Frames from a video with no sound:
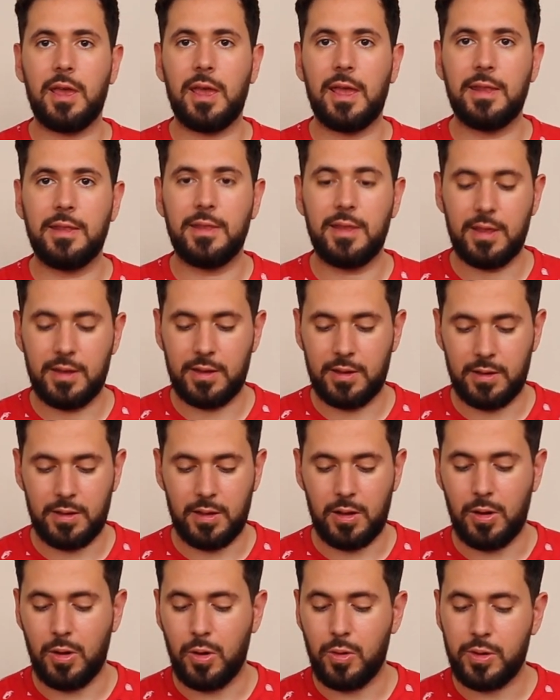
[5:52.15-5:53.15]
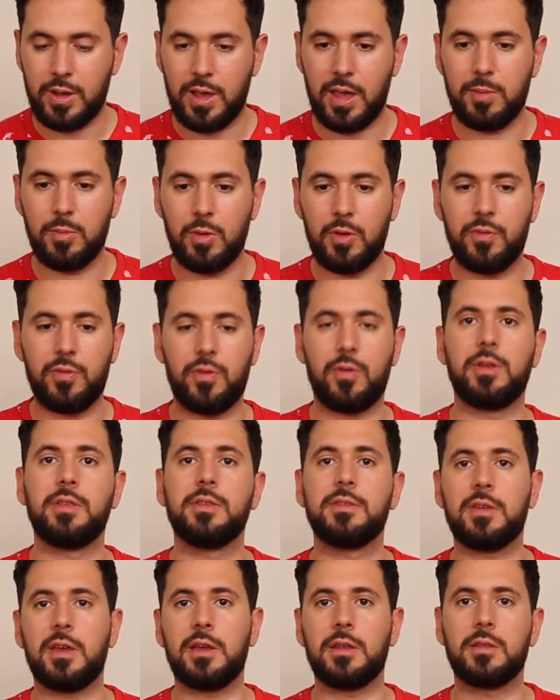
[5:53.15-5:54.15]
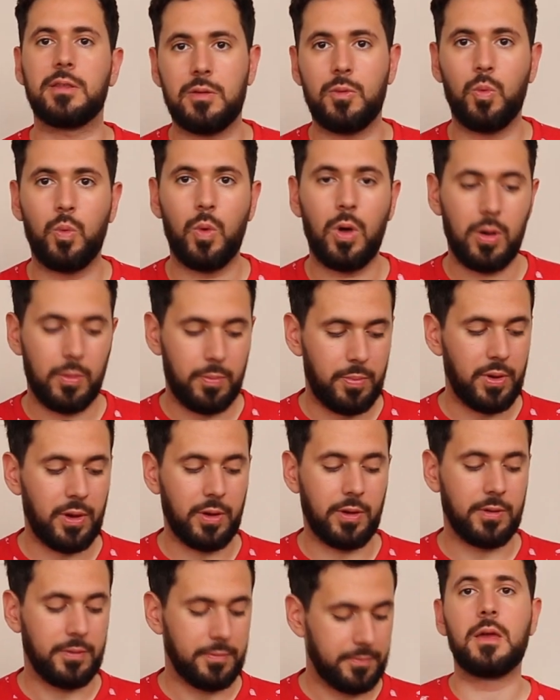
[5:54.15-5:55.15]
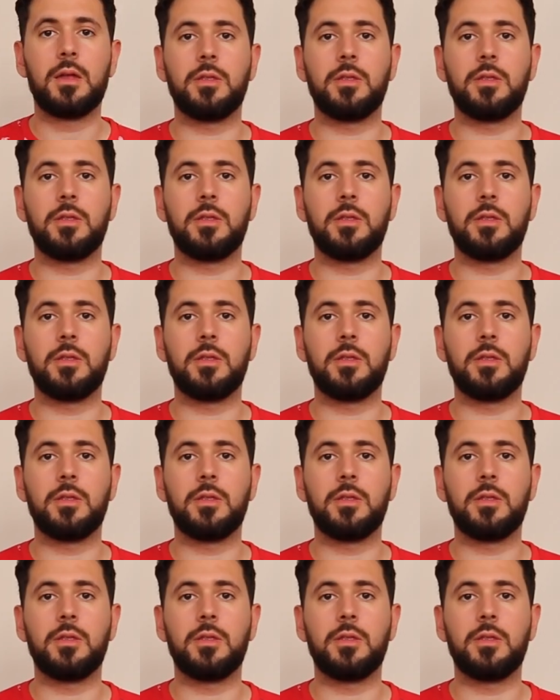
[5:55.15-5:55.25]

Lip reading: and then a long cable for inside wall plug.